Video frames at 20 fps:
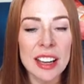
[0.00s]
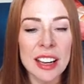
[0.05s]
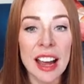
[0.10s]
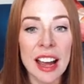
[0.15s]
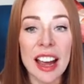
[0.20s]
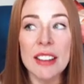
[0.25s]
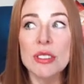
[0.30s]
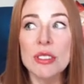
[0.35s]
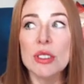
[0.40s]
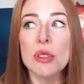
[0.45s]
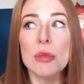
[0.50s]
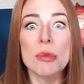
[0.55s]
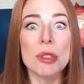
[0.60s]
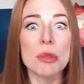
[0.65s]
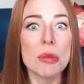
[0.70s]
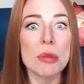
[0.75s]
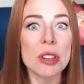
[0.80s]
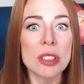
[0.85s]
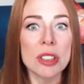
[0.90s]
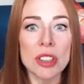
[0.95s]
I have so much
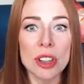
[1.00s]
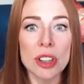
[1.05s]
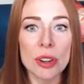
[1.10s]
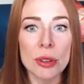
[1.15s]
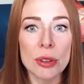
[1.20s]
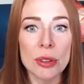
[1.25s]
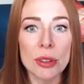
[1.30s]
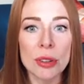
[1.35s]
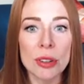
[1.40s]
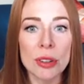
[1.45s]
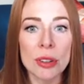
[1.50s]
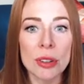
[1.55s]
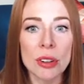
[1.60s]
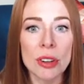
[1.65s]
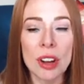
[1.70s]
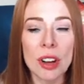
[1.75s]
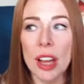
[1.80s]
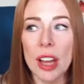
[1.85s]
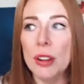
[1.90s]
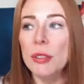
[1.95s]
work to do.
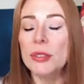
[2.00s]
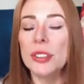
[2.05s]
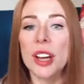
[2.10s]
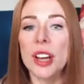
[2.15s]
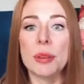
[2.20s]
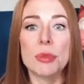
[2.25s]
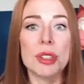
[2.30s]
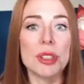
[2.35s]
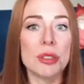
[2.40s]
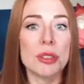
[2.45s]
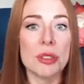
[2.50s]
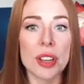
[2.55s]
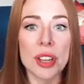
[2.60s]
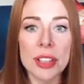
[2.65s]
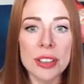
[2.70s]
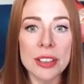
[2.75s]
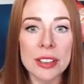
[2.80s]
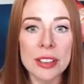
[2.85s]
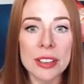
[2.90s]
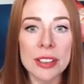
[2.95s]
I don't have time to do
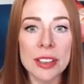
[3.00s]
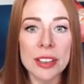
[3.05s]
this.